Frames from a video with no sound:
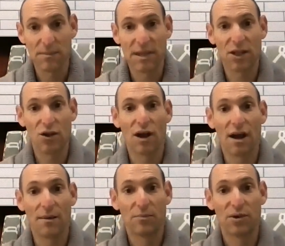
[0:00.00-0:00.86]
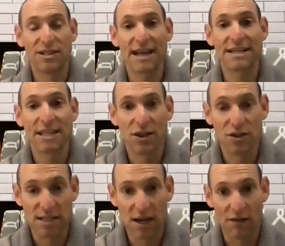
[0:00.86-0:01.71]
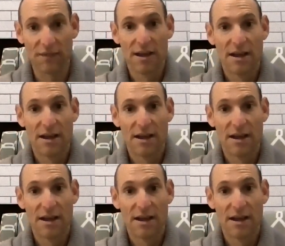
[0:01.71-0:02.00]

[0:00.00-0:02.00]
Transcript: meaning you're not protecting yourself,